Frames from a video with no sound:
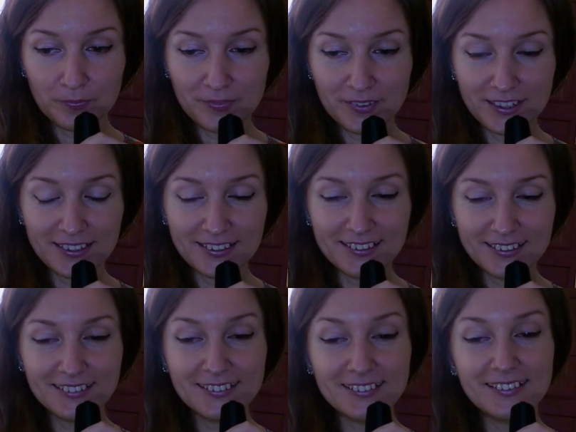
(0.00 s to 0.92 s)

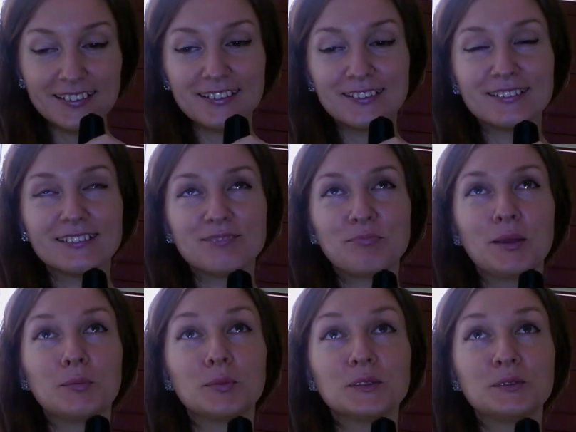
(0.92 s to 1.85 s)
Indian
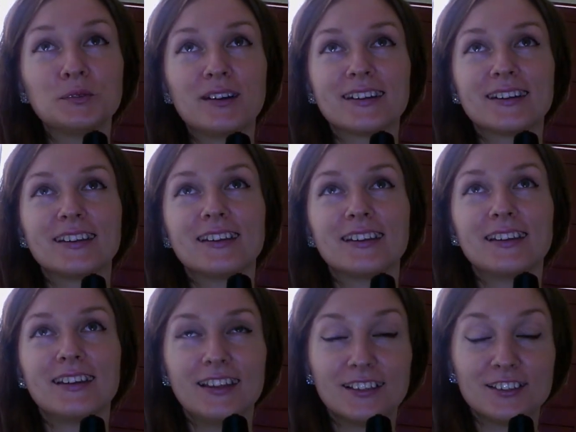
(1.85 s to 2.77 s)
people
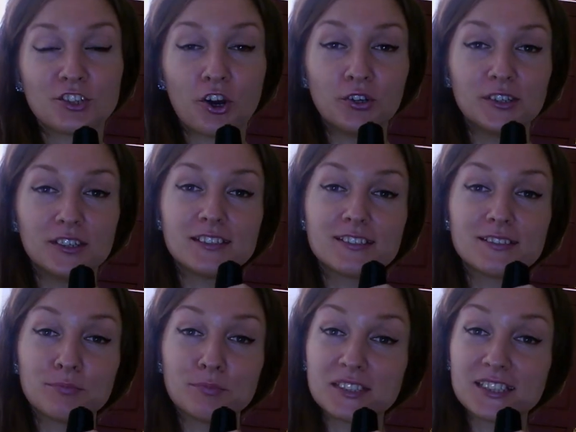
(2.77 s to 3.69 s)
working in
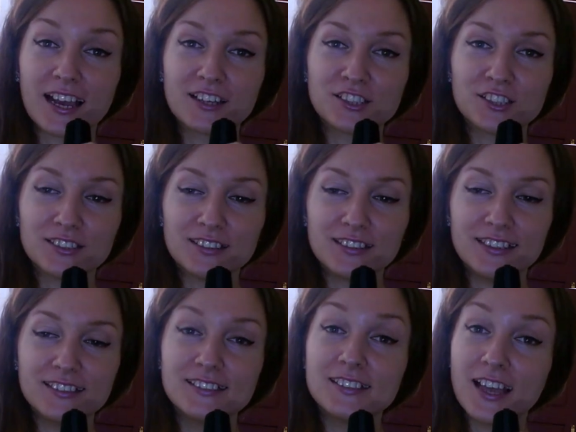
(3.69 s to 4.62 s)
tourism sector,
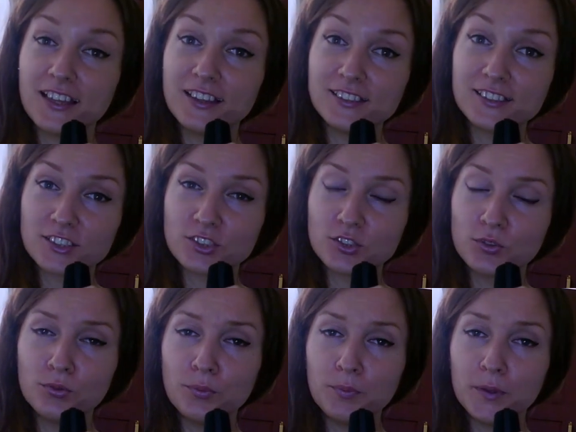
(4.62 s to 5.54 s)
they sense
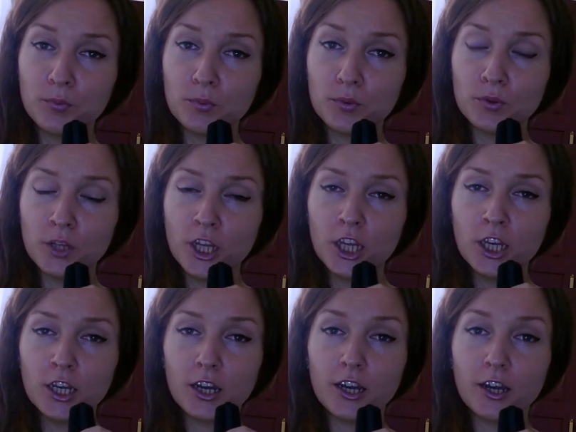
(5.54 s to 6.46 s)
new people.
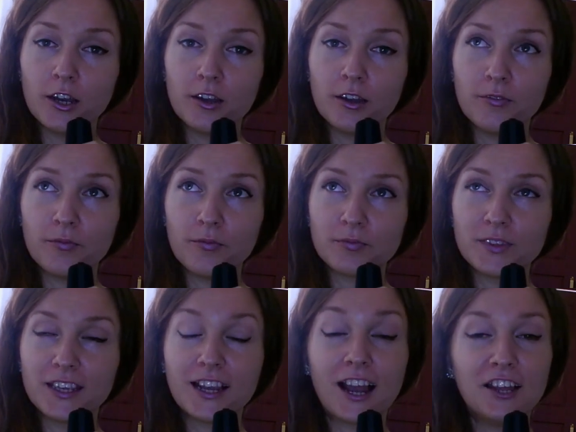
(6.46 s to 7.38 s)

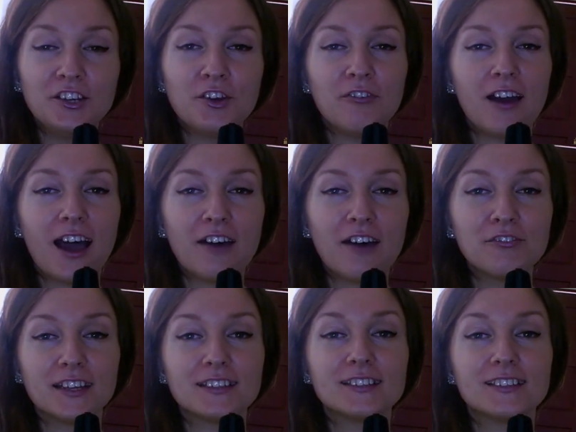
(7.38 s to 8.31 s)
They kind of have
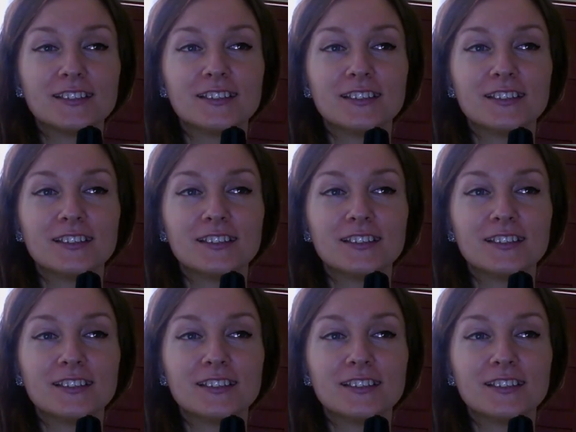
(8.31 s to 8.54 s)
that